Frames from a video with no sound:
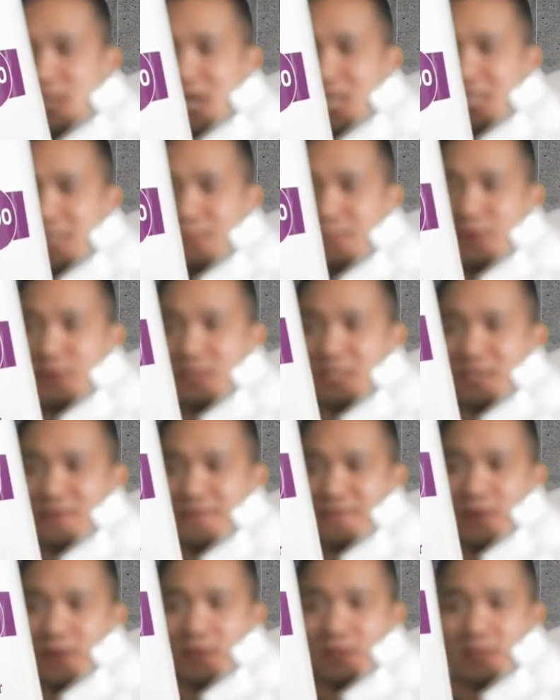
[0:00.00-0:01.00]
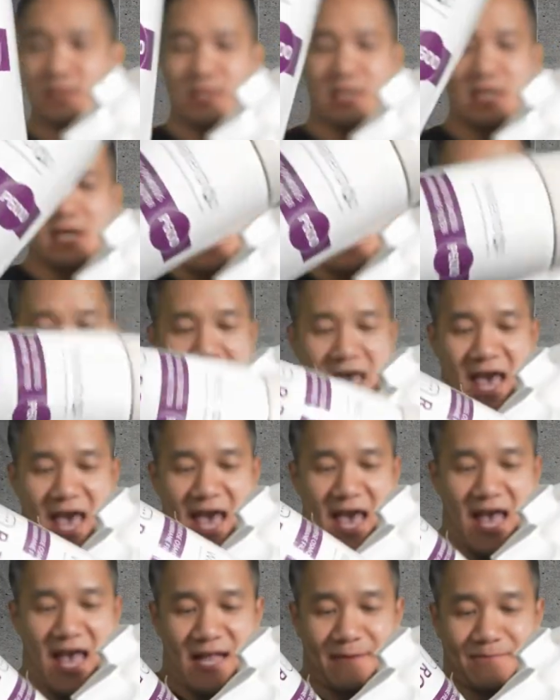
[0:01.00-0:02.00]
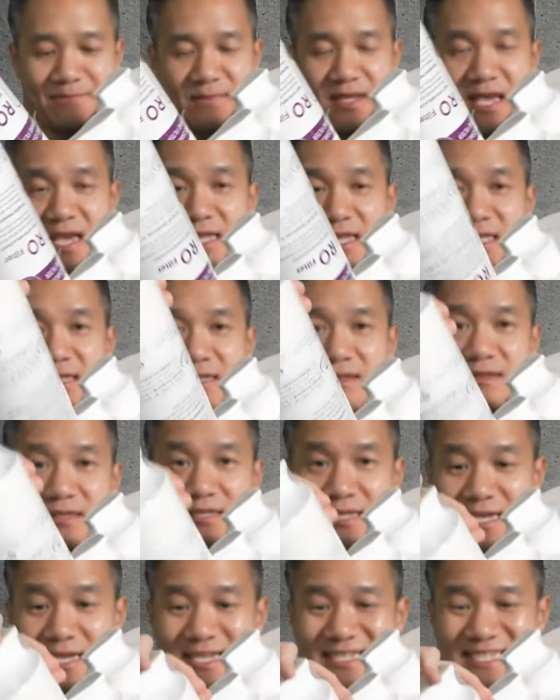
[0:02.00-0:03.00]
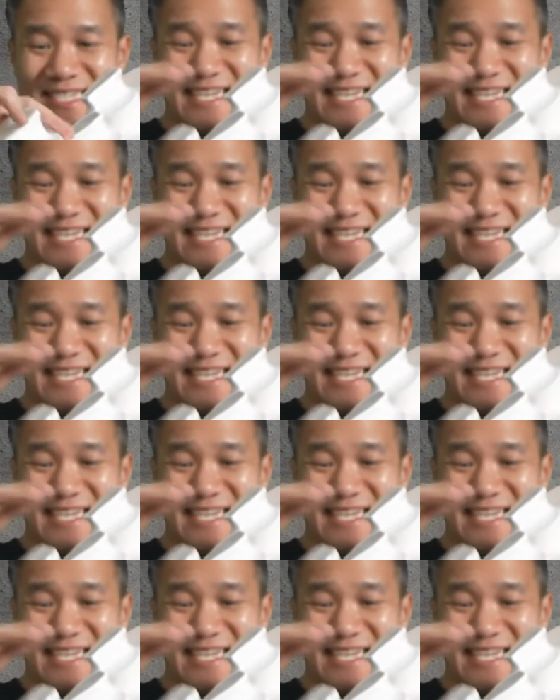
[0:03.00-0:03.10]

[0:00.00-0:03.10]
osmosis filter. And it is